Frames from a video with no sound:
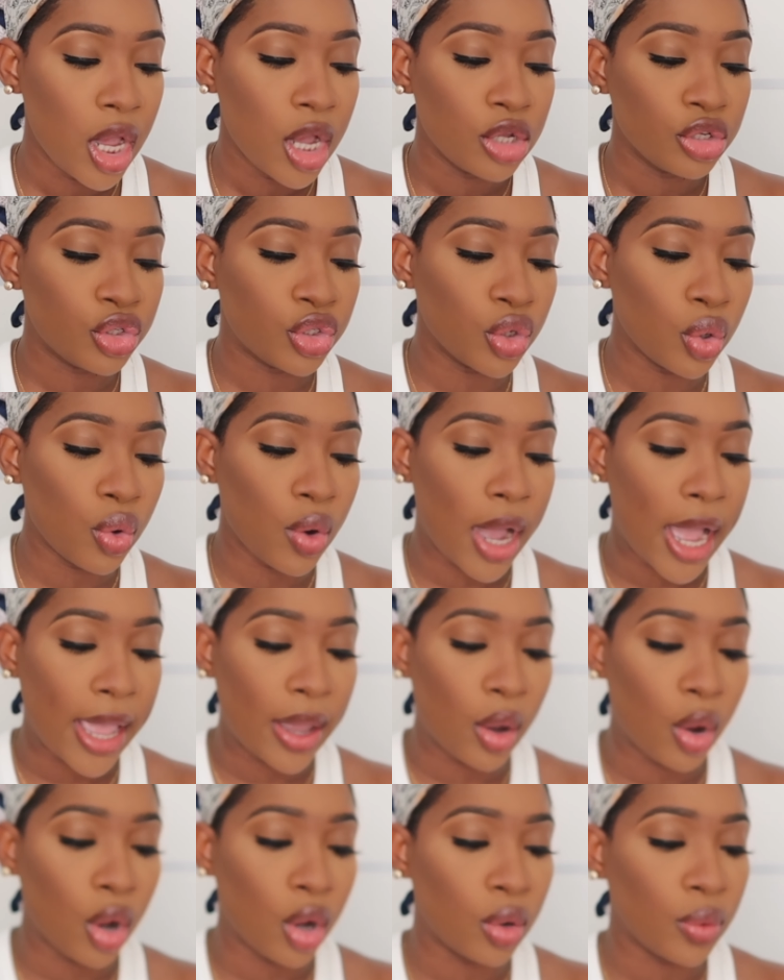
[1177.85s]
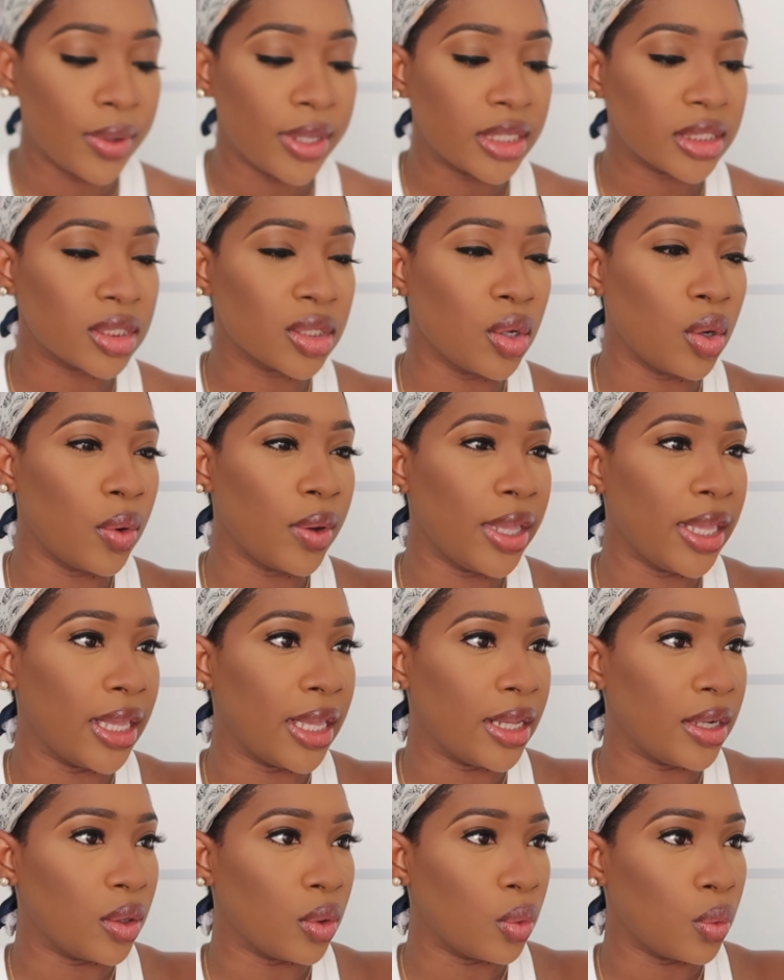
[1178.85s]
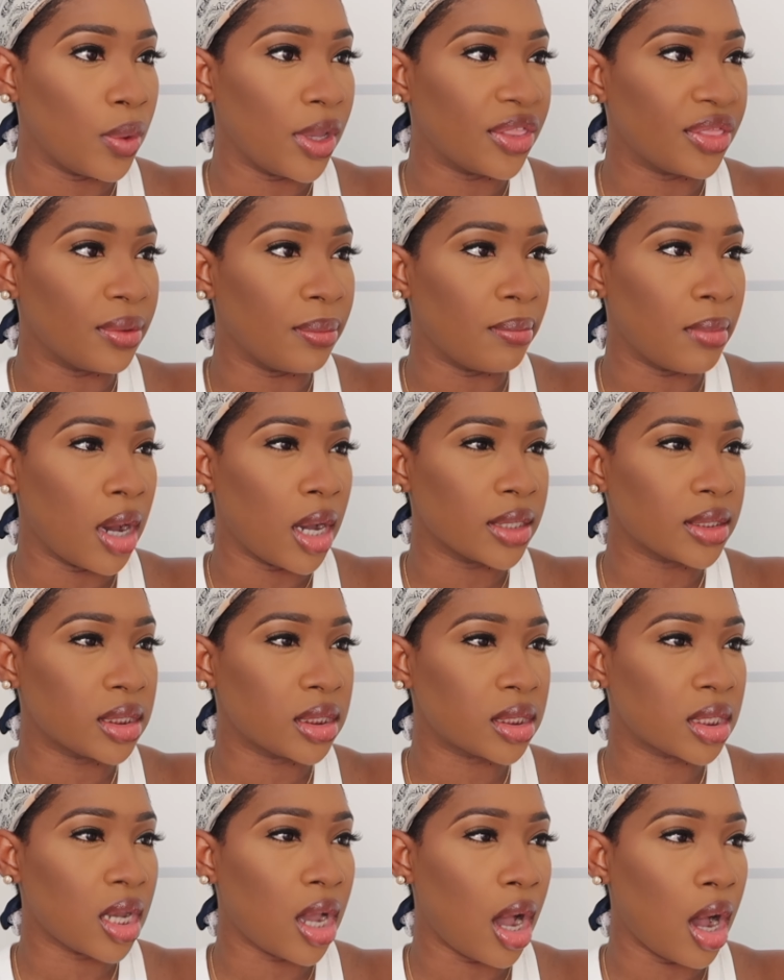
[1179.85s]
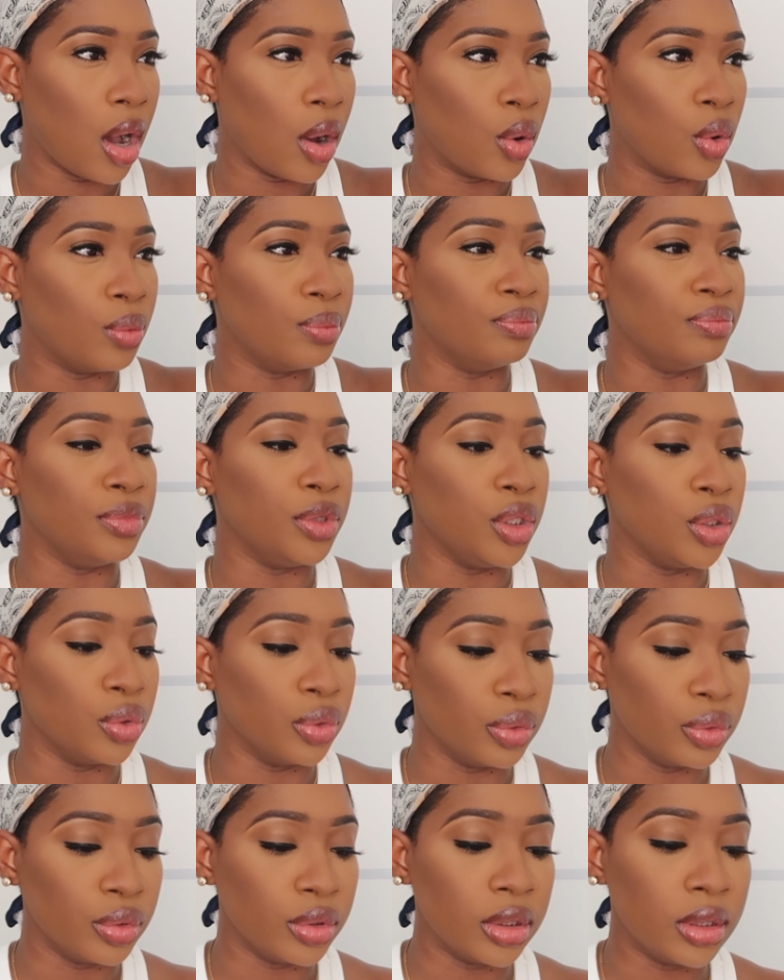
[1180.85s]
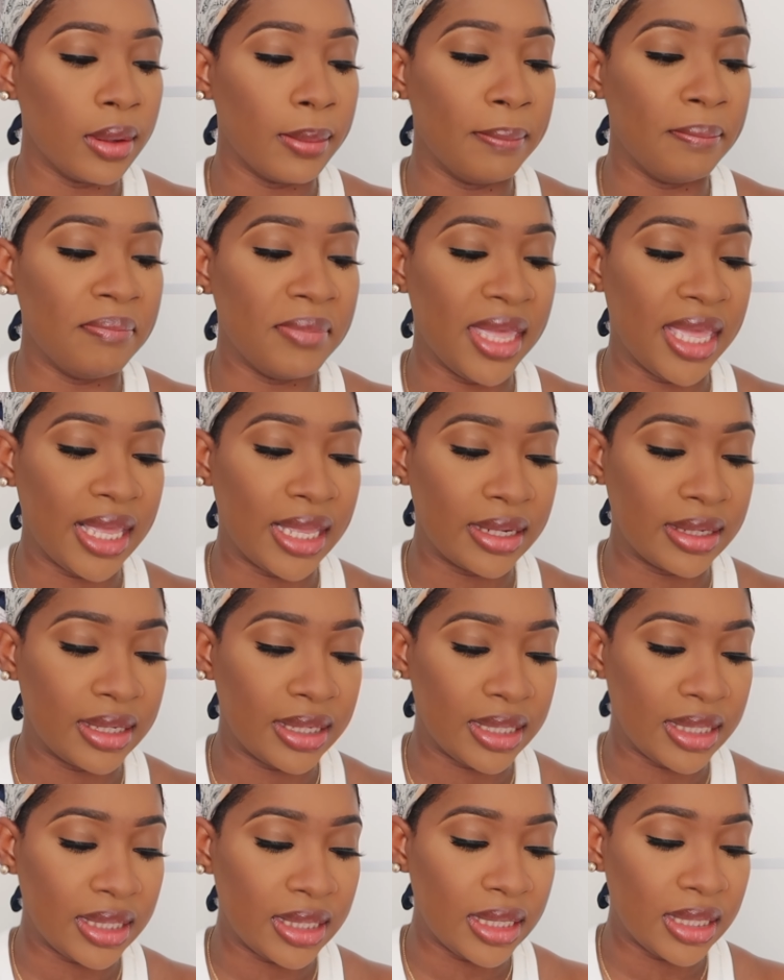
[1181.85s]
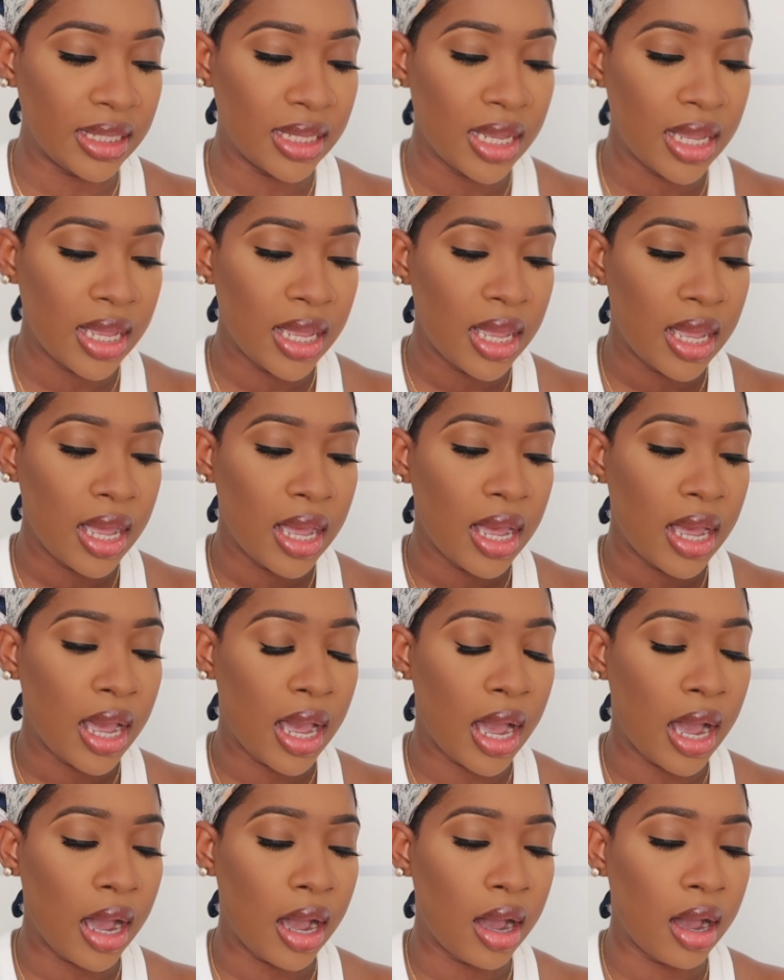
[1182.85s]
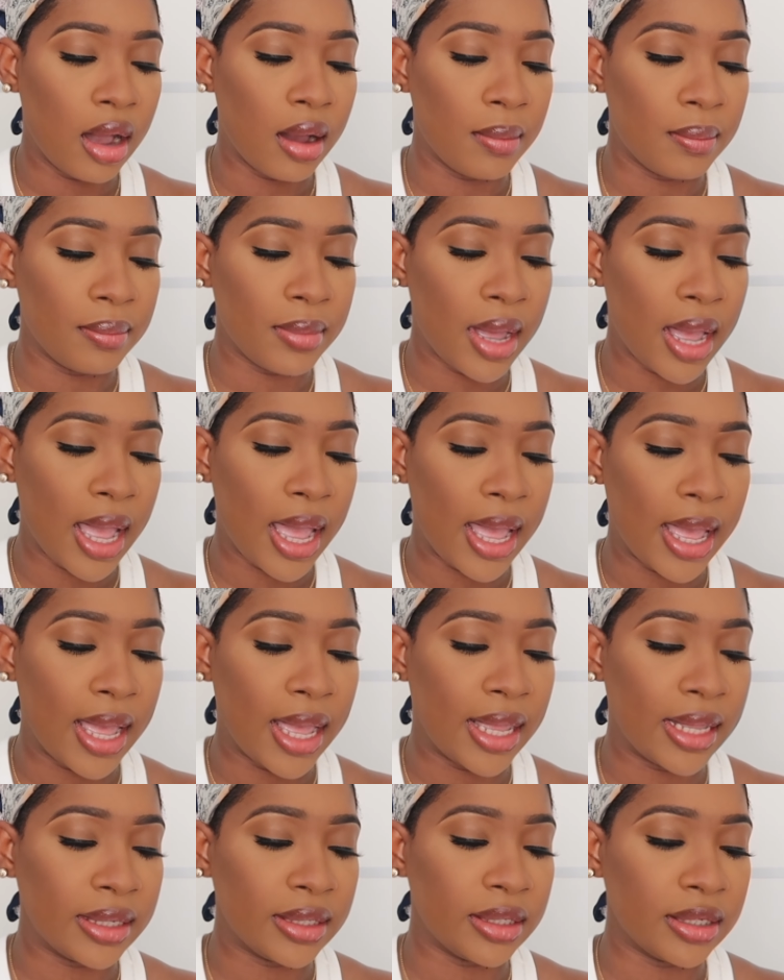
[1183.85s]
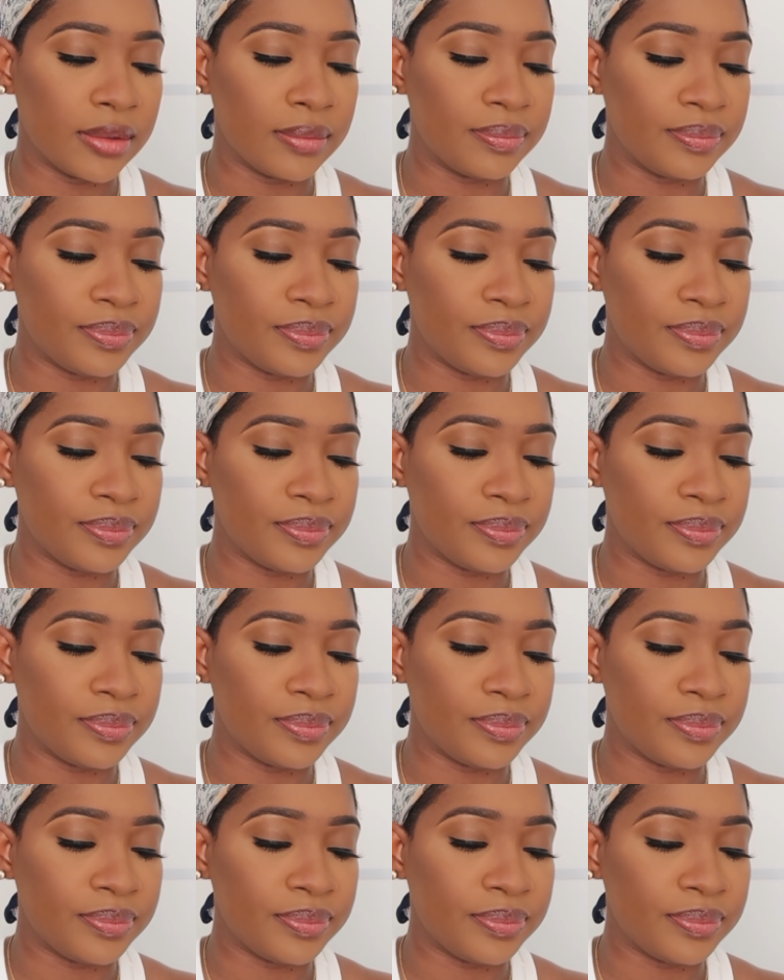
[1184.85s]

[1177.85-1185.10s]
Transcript: So I always go in with Moscow Mule mainly, and